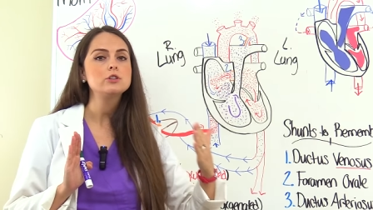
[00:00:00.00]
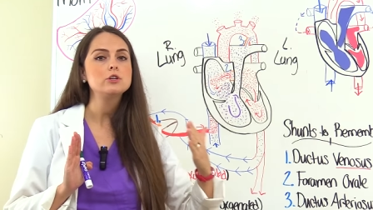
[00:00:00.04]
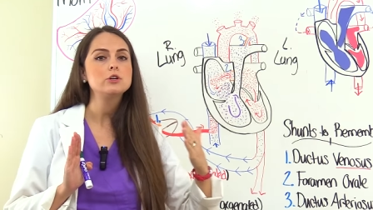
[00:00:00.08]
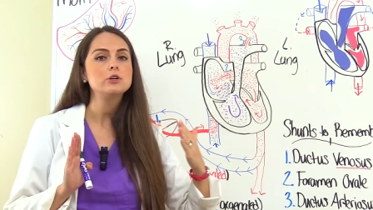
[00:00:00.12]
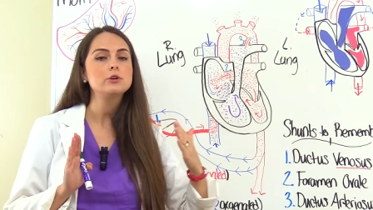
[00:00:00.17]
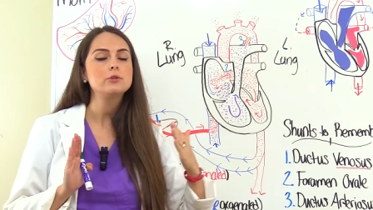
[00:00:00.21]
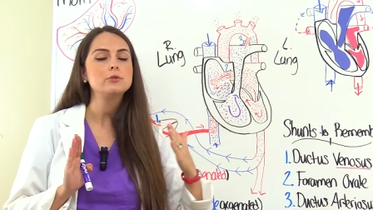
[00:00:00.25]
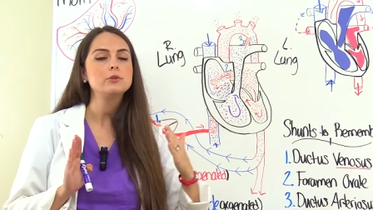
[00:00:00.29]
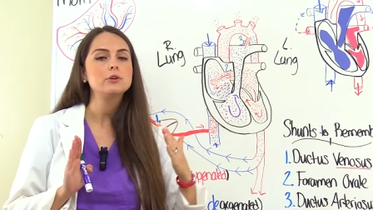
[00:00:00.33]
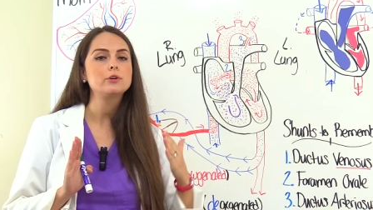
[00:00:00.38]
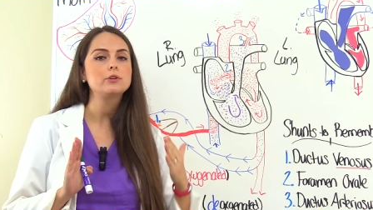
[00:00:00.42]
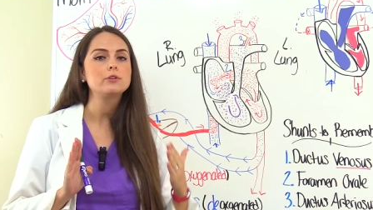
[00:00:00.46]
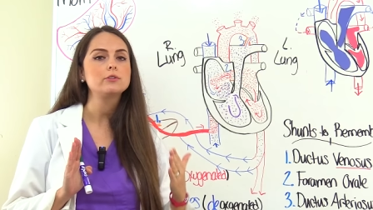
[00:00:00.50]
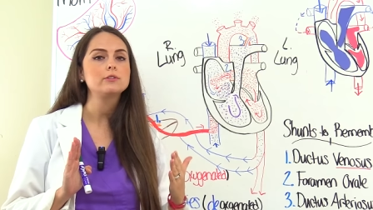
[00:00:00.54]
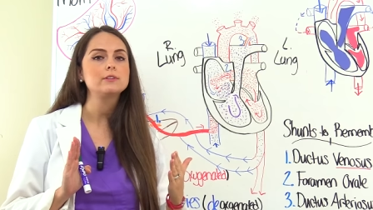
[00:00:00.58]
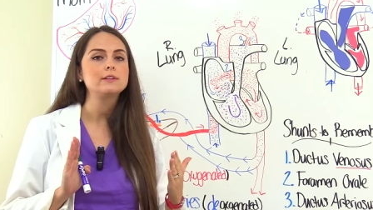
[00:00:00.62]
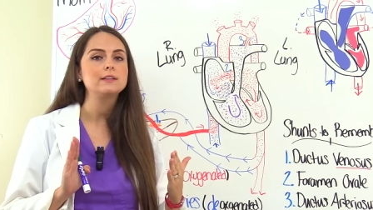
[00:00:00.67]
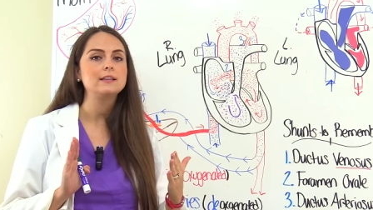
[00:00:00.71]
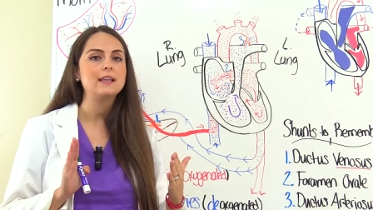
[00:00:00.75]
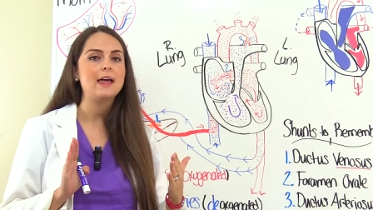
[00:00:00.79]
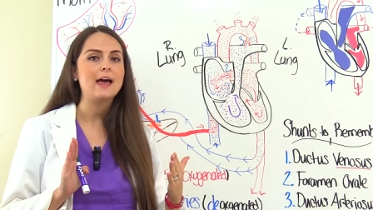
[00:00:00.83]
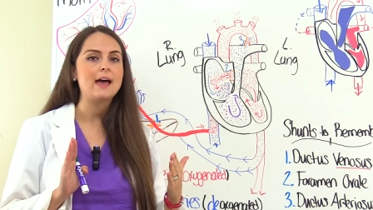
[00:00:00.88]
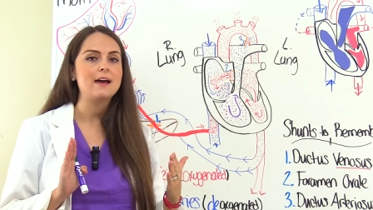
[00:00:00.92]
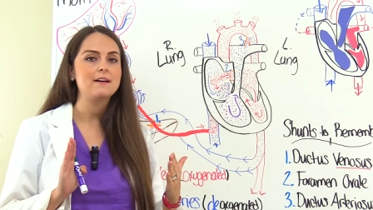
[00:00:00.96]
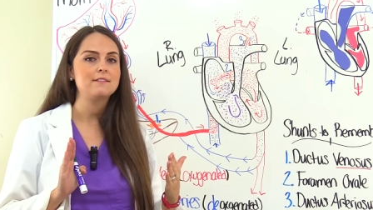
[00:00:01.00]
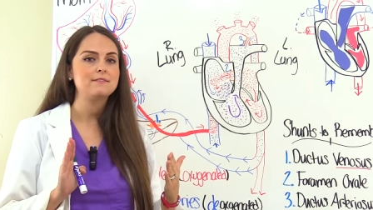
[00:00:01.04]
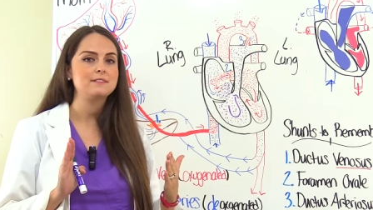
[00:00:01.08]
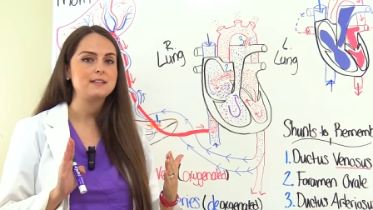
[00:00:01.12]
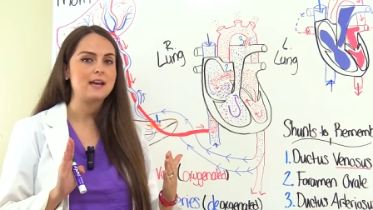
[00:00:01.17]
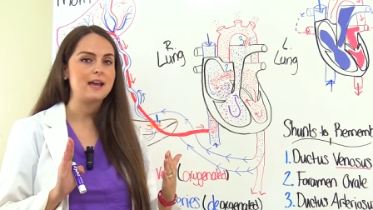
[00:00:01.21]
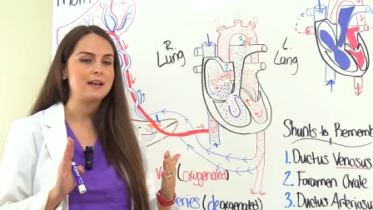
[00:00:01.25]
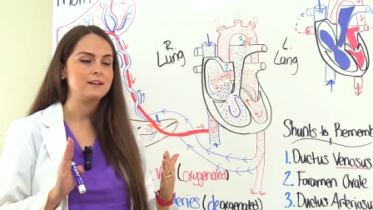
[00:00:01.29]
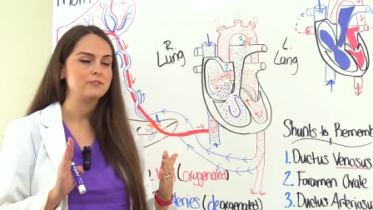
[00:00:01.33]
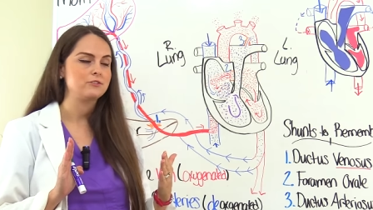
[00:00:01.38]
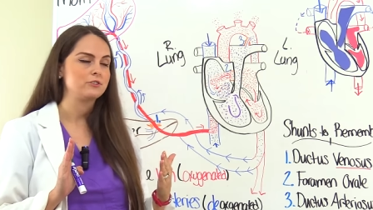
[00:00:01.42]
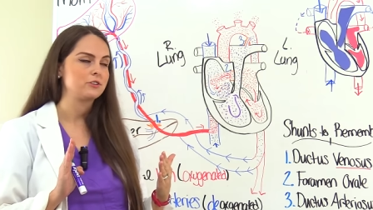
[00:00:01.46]
to your left
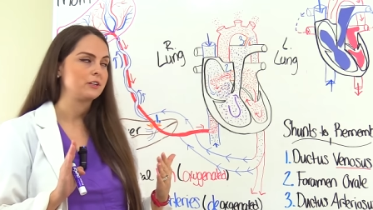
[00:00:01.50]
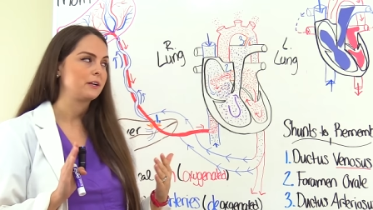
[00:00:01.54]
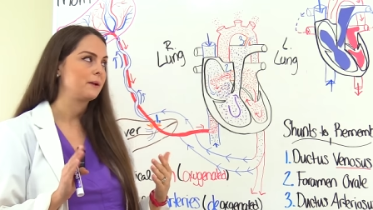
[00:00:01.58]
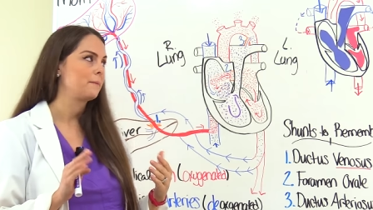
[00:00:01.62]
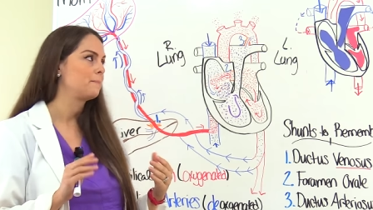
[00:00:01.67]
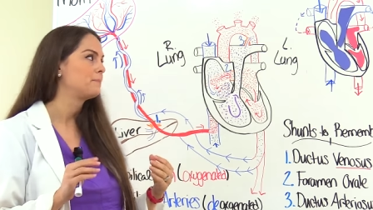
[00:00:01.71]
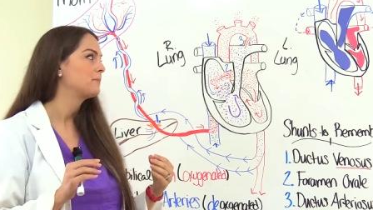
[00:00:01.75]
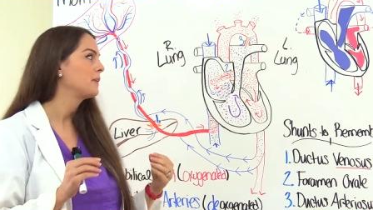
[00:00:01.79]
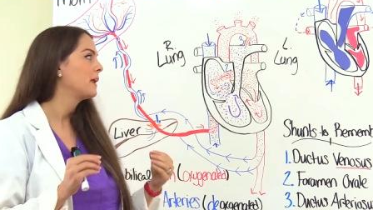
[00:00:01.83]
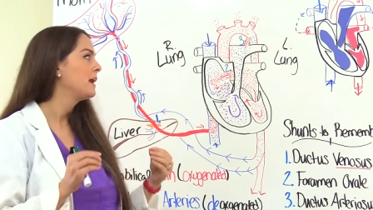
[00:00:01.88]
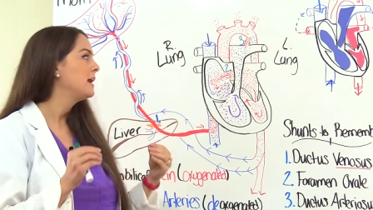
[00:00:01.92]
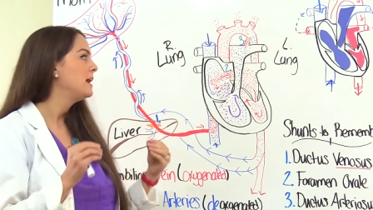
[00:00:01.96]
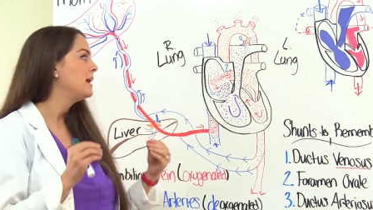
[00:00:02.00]
atrium.